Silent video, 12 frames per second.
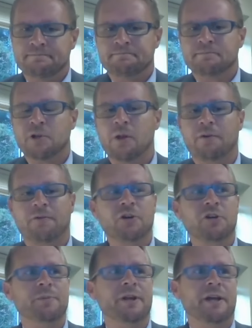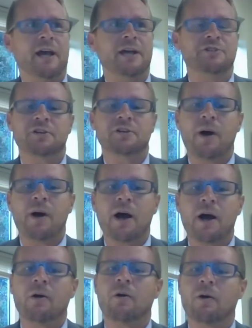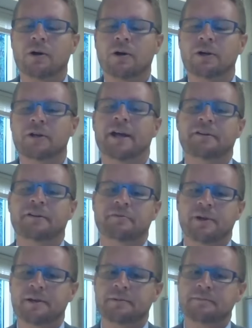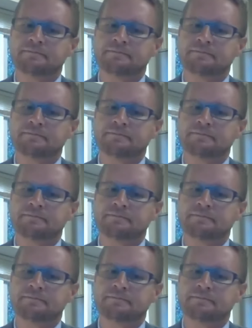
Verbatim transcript: So look for communication tomorrow or early next week.